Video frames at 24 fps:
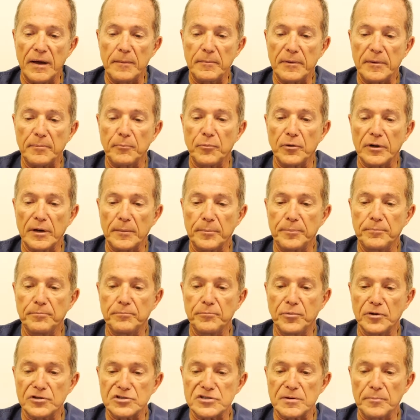to
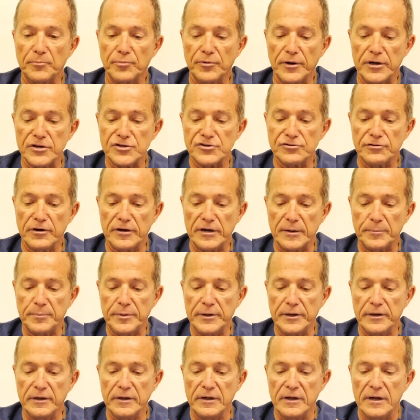put some pressure on up
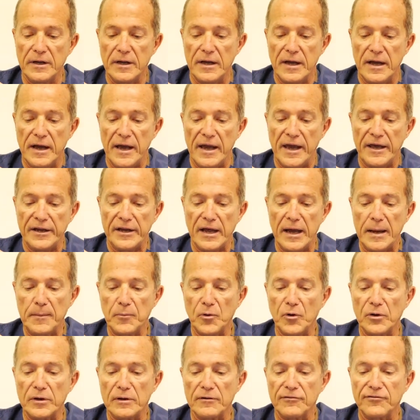here, and
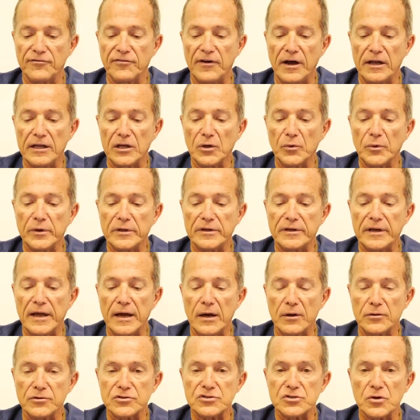I'm going to follow it
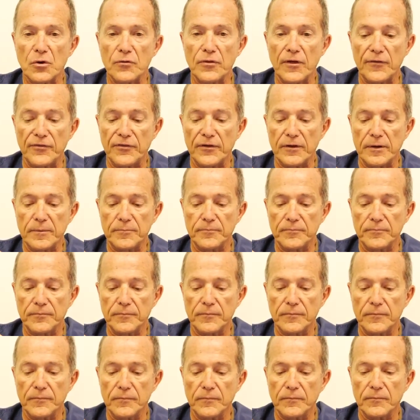down so that the
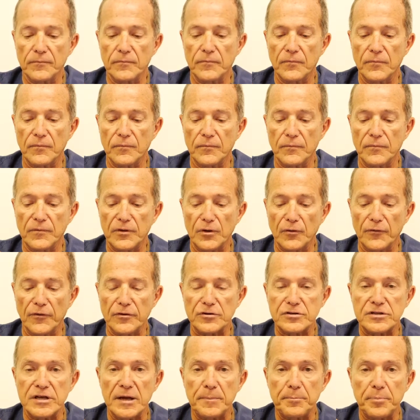
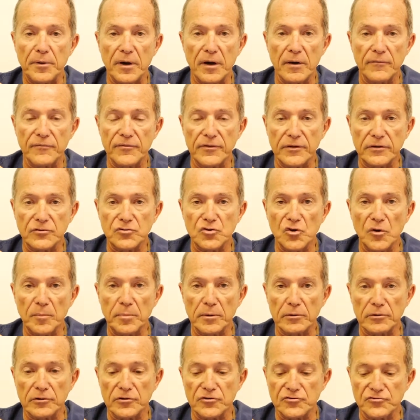tip of the
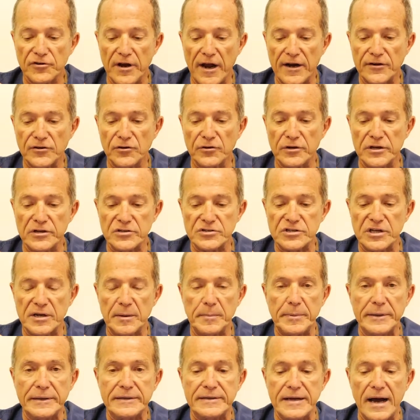tubular retractor is going to
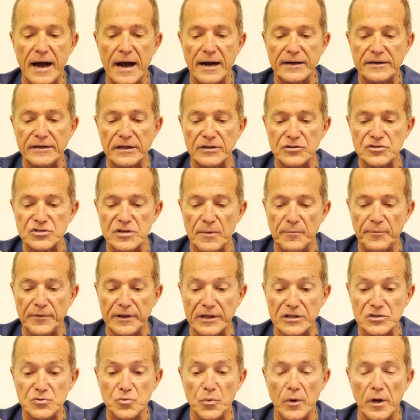be docked on something
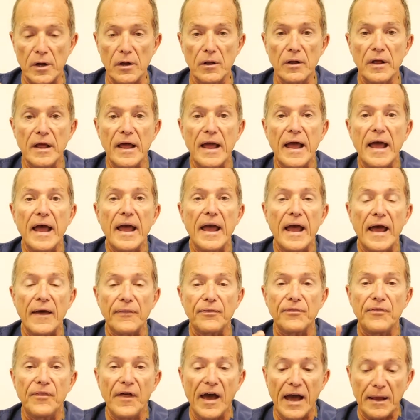as well.
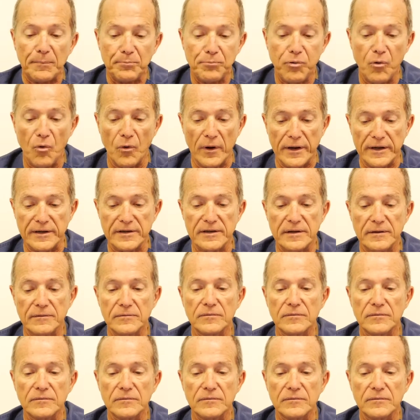At that point,